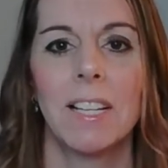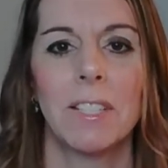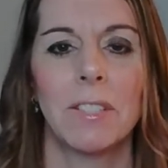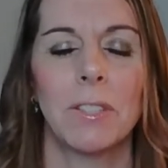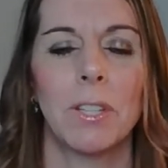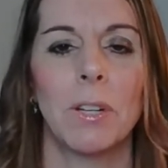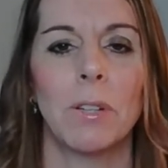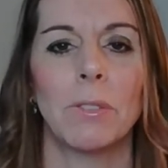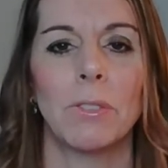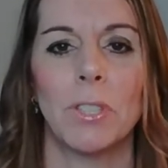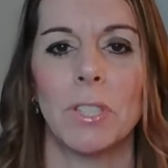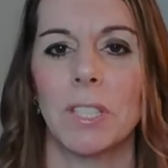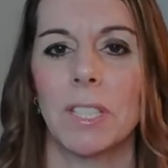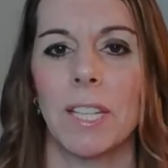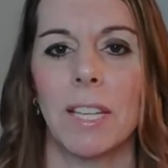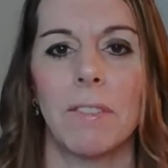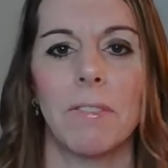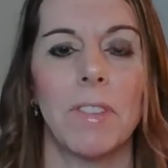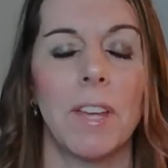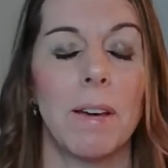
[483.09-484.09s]
So
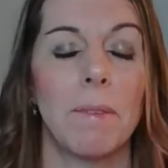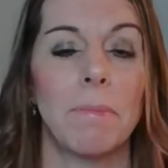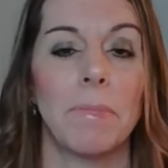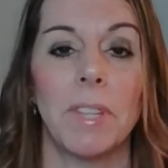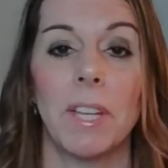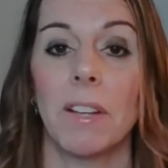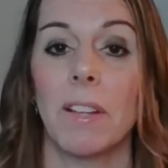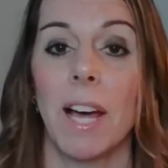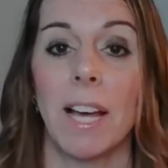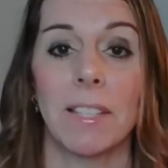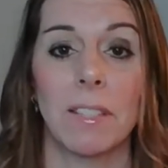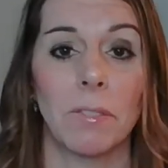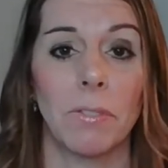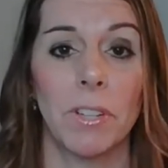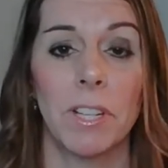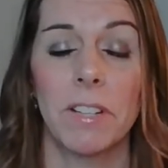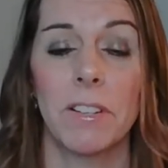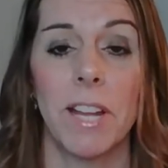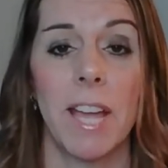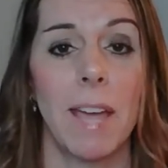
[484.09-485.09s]
just give them, they'll ask
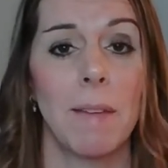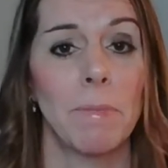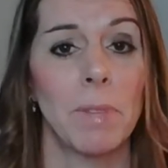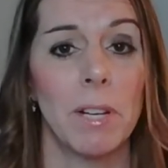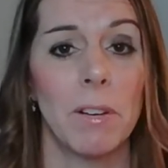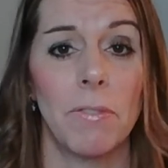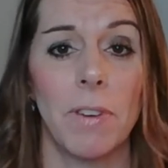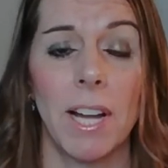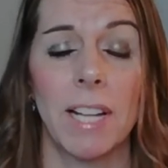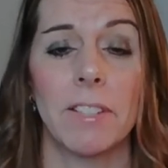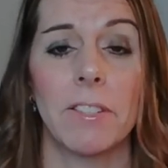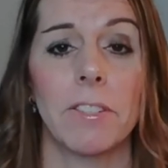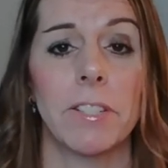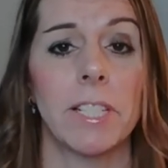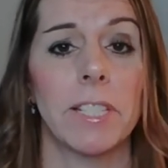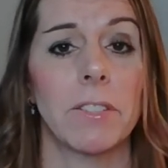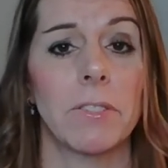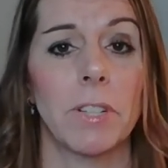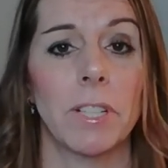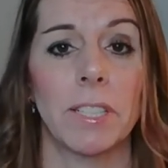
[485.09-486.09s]
for your name. They'll find your
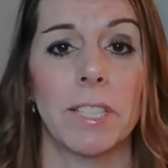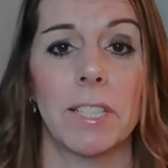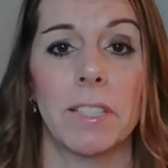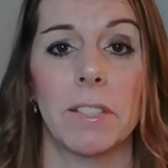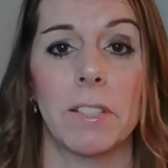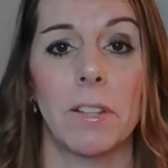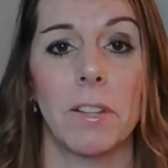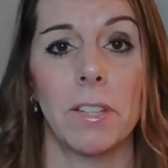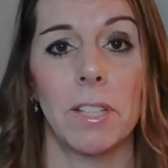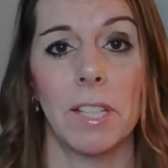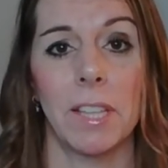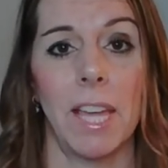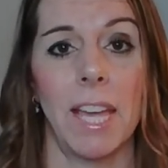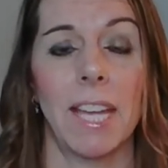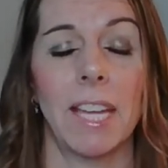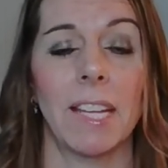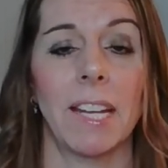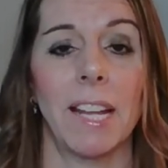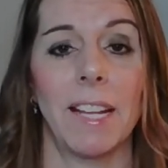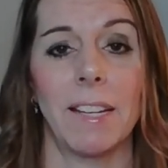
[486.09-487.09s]
district so that they
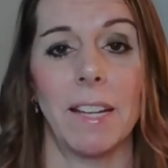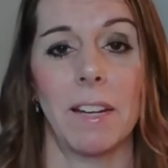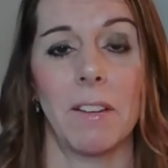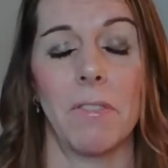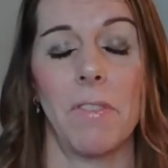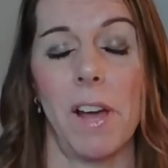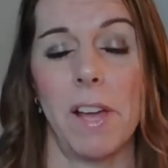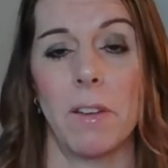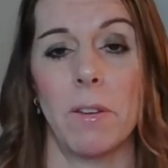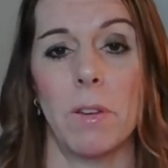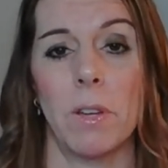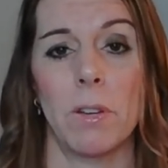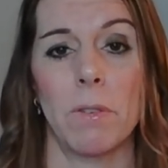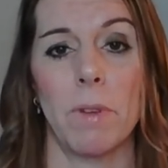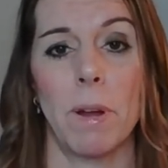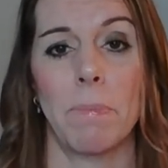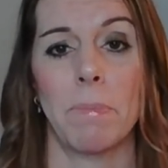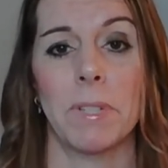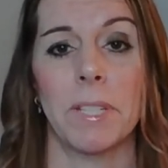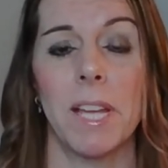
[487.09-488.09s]
can identify who your
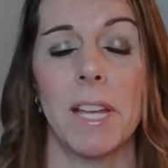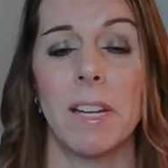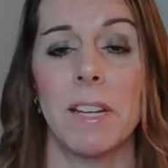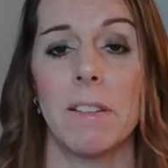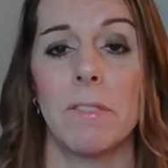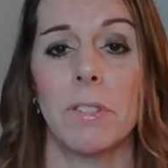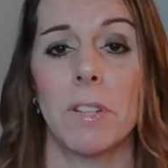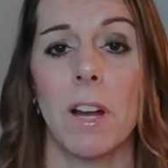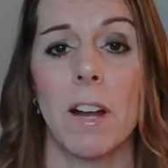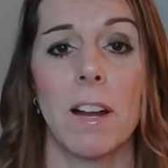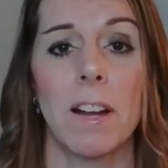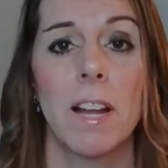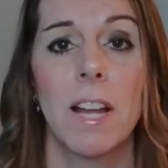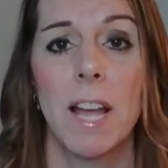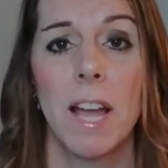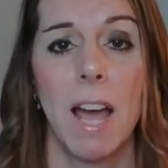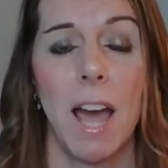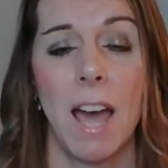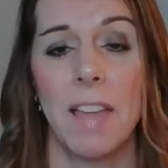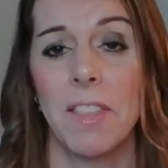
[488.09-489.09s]
representatives are.
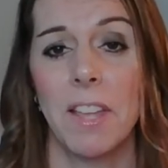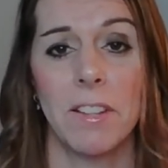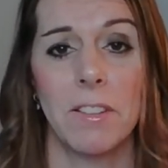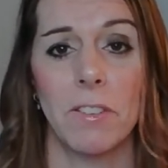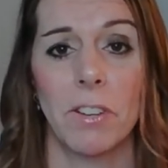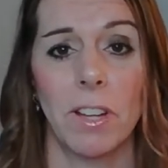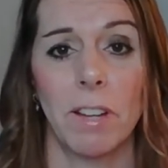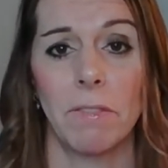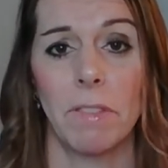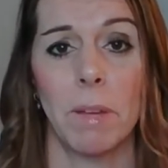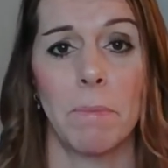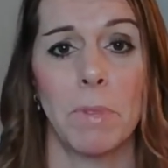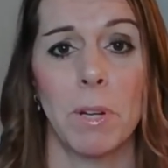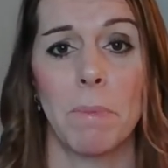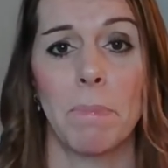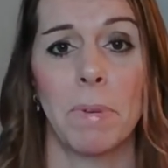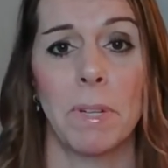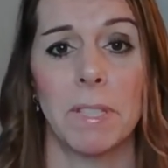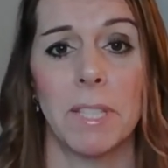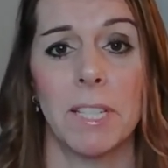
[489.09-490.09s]
And then you'll give them
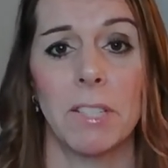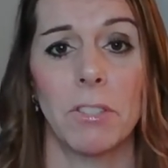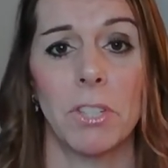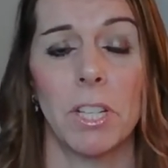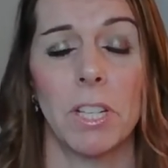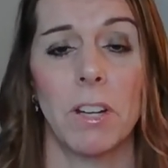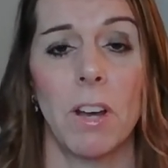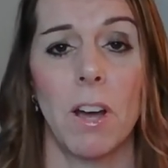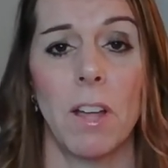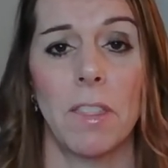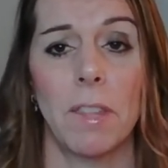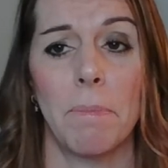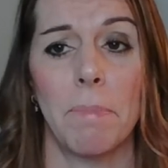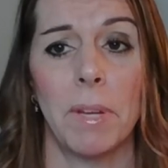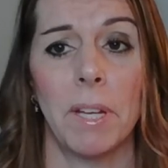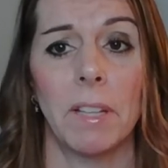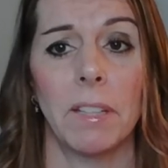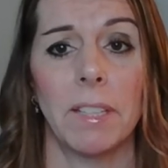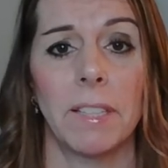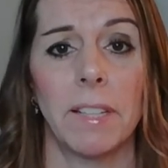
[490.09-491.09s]
your position on the
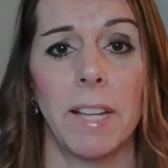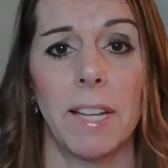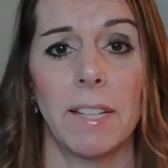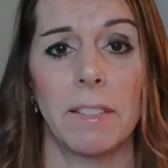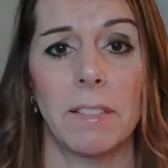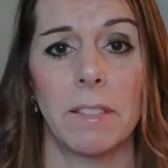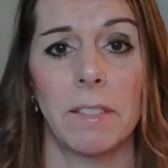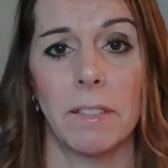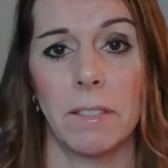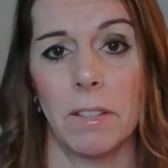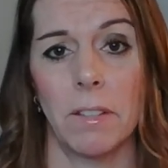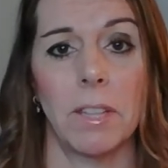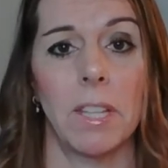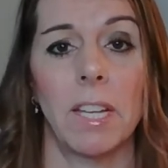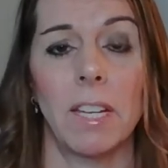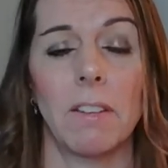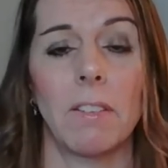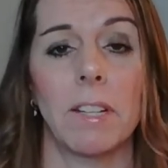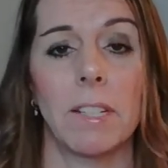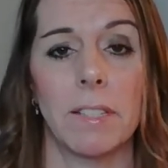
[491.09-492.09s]
bill and so
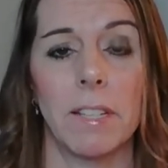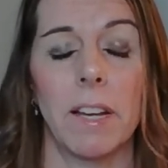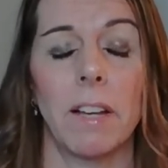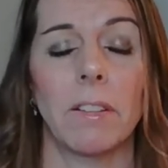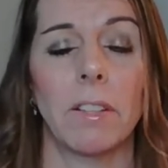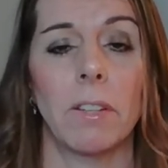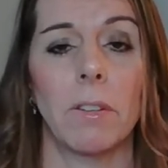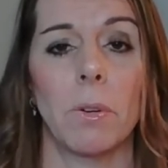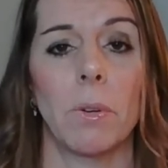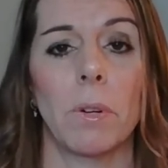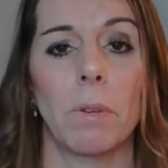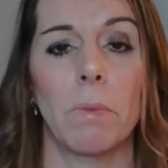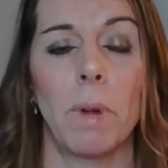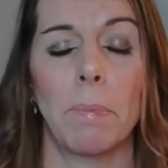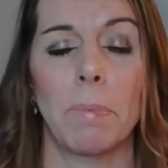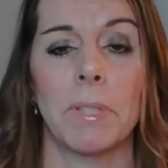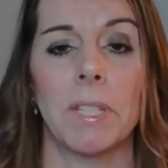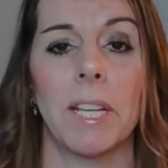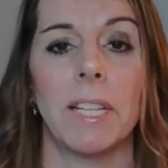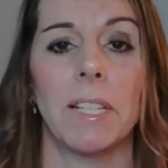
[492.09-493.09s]
that you can tell your
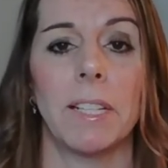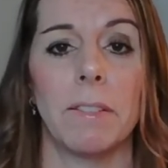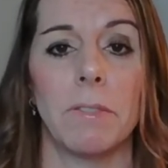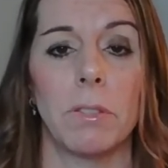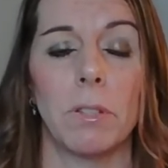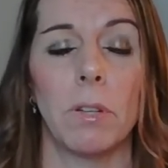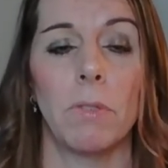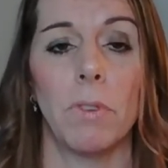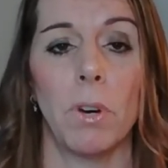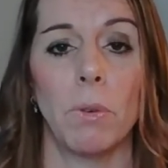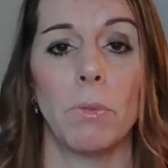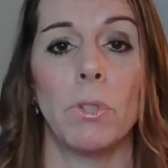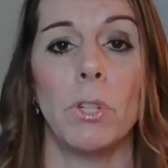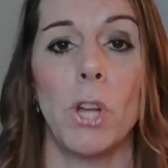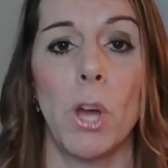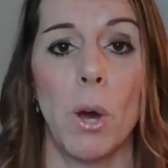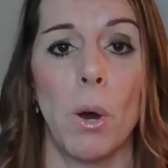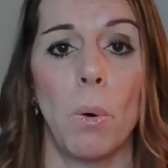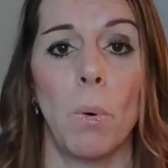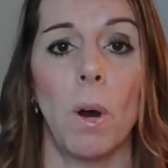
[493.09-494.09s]
representatives to vote
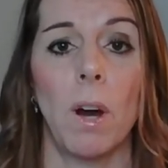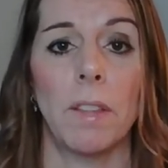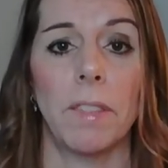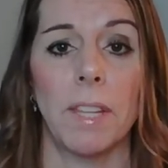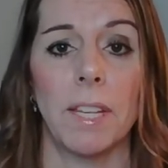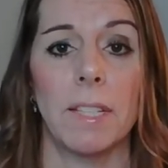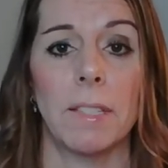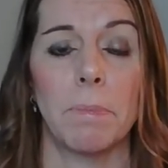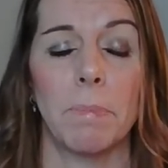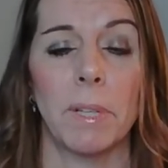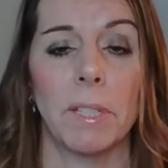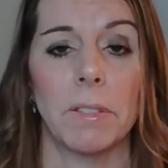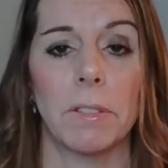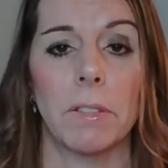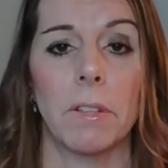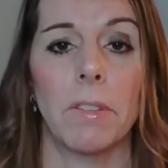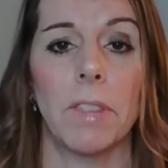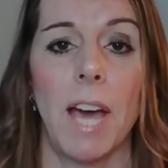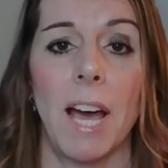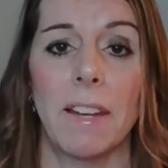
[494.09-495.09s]
no on these bills.
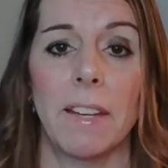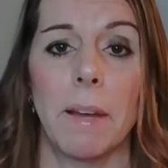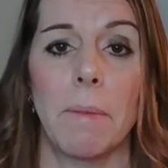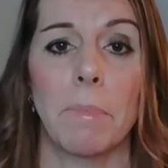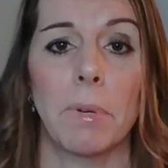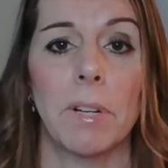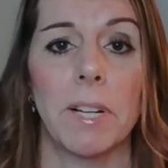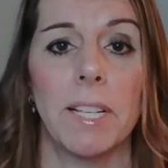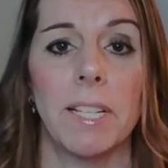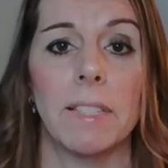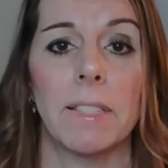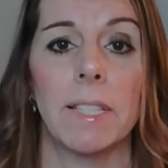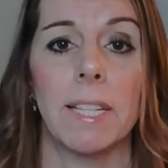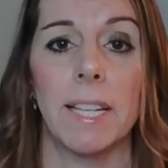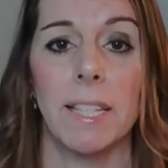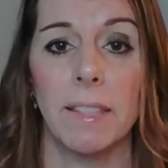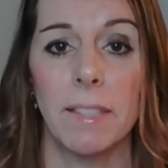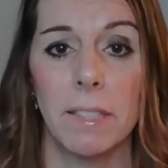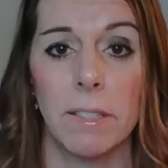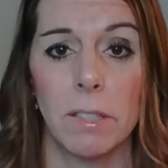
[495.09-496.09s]
So that number is
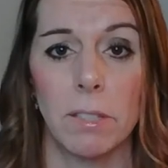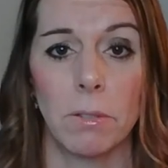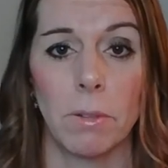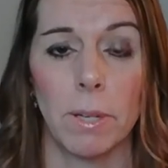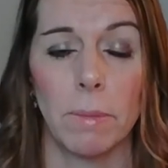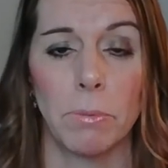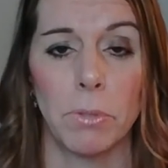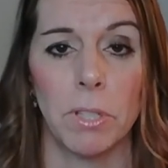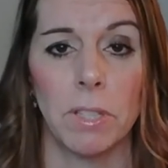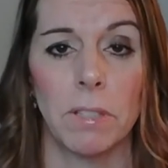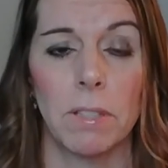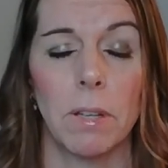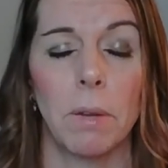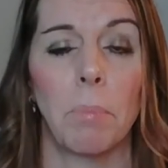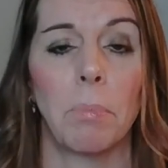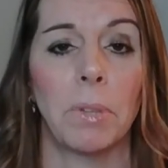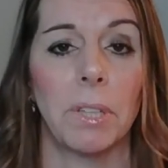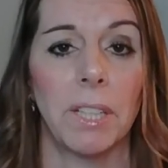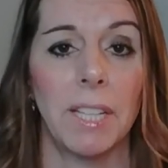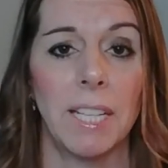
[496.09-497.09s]
in the description. So
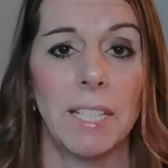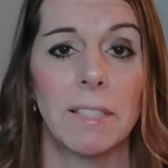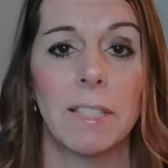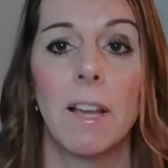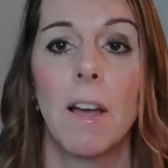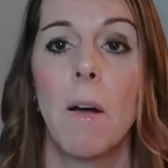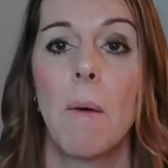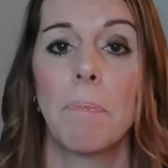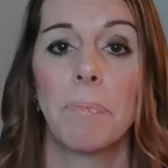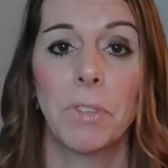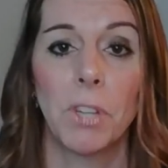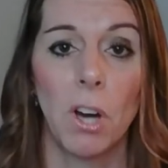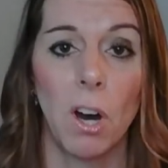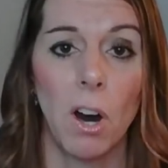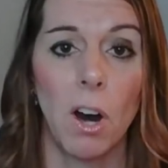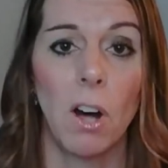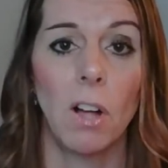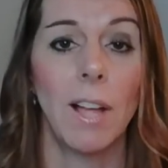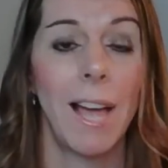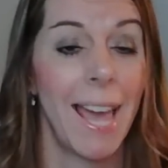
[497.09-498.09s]
please
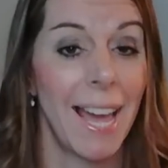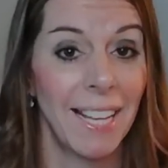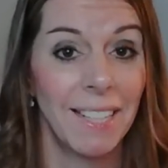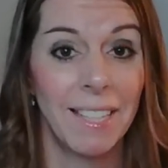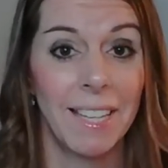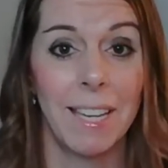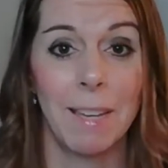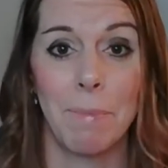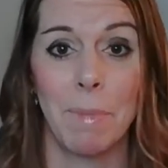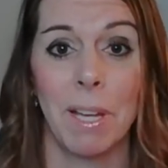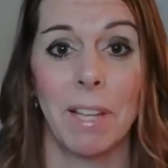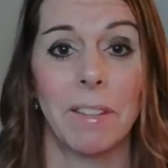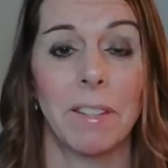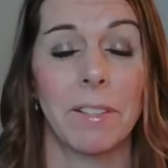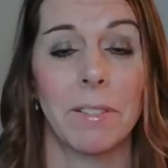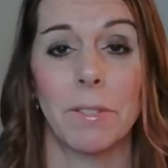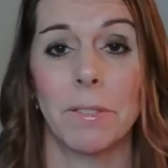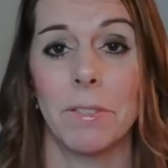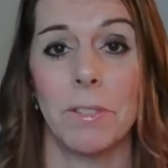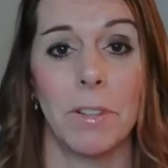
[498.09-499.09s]
call and email.
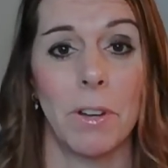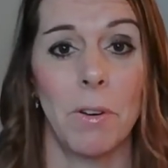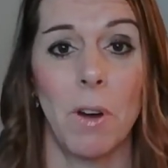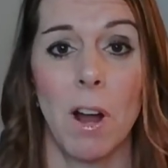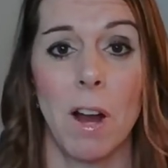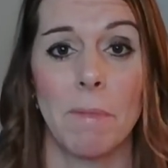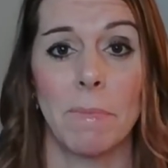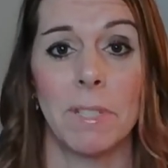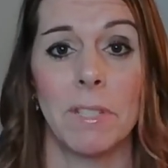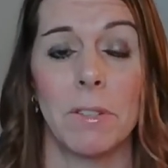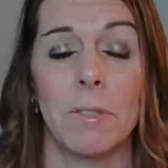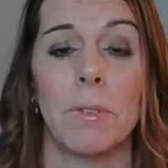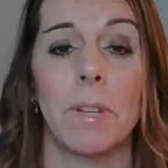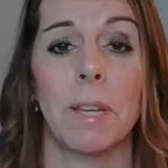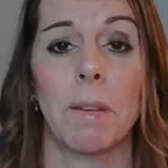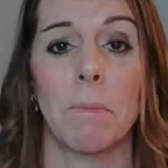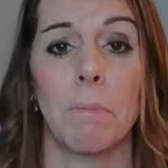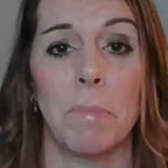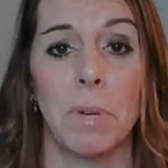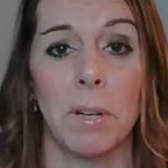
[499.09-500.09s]
There's no harm in
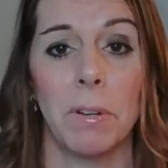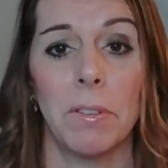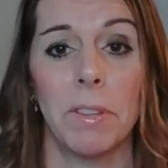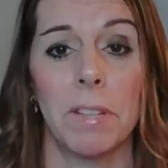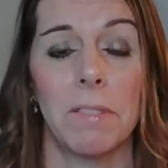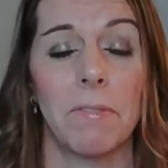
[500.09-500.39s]
doing both.